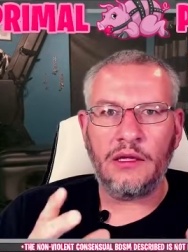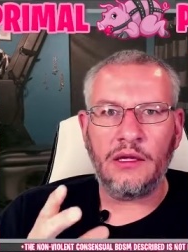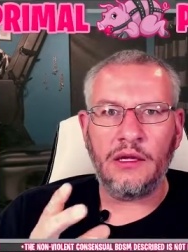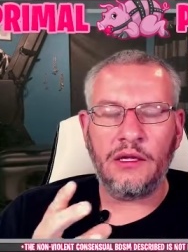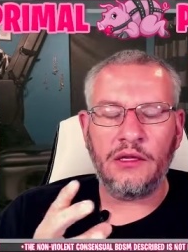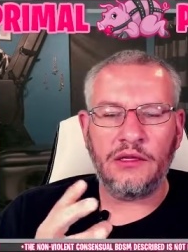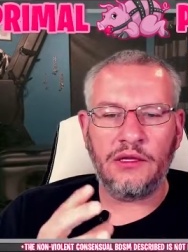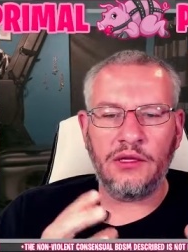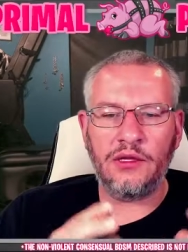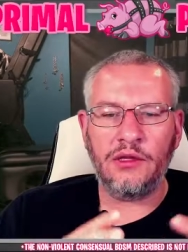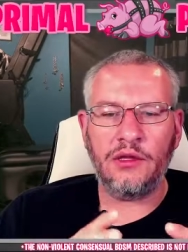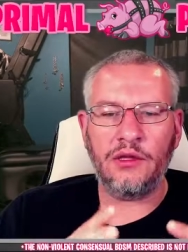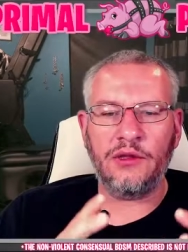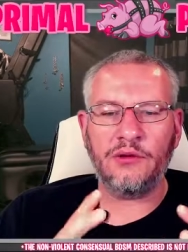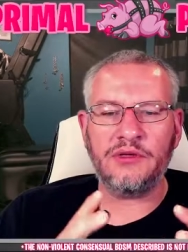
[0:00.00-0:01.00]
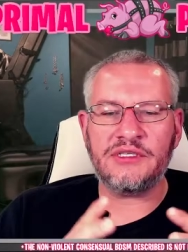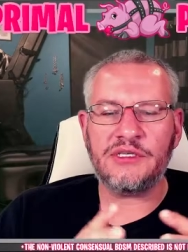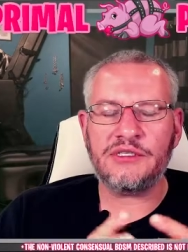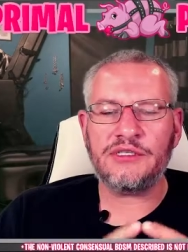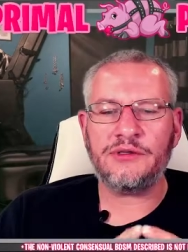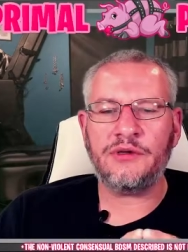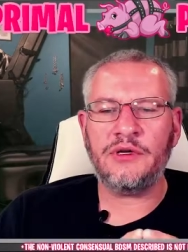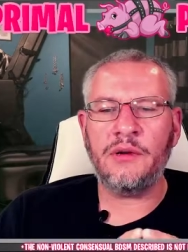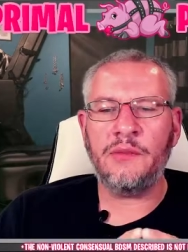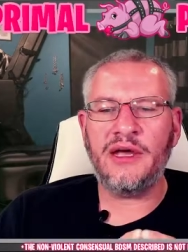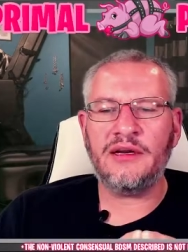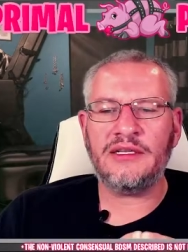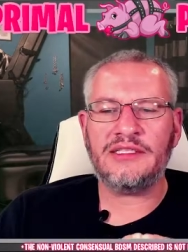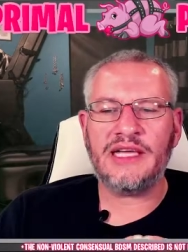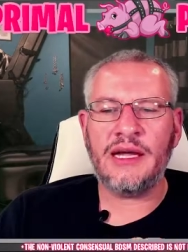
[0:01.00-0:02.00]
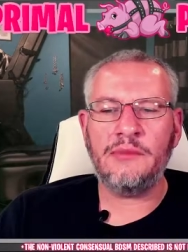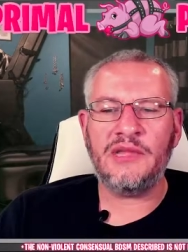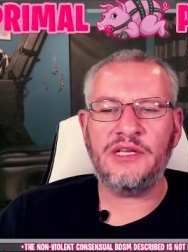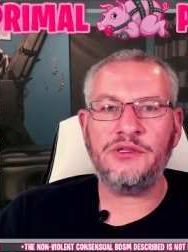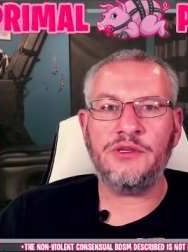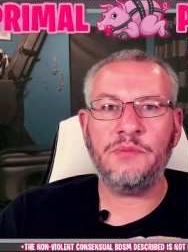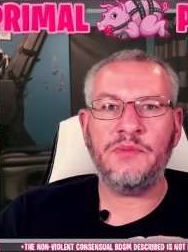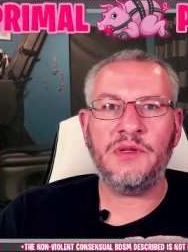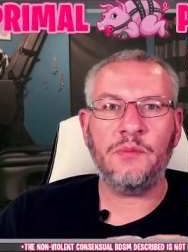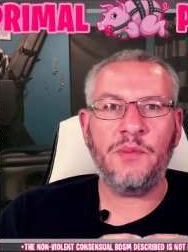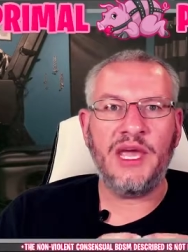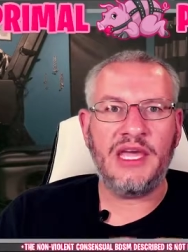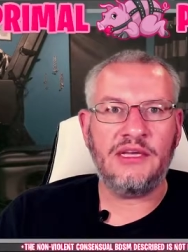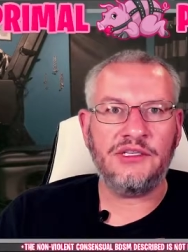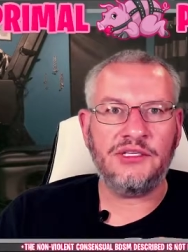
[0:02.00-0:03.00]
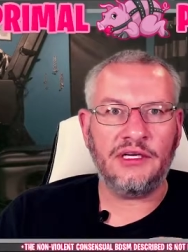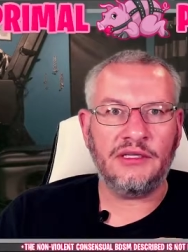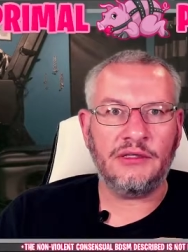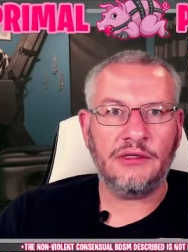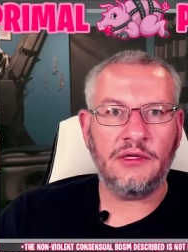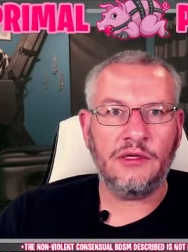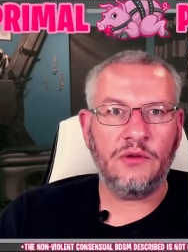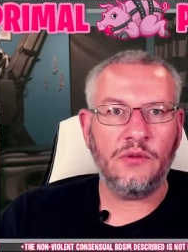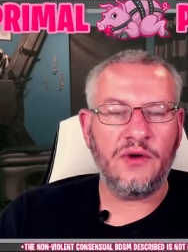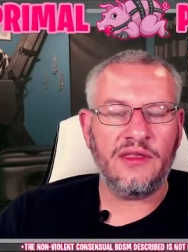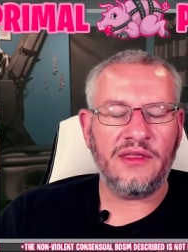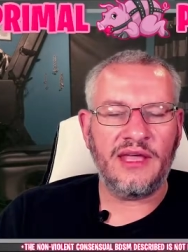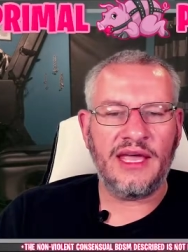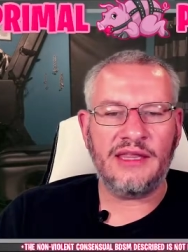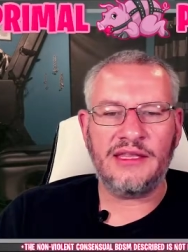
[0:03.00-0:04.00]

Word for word: You, there is a certain amount of time they should be patient with that.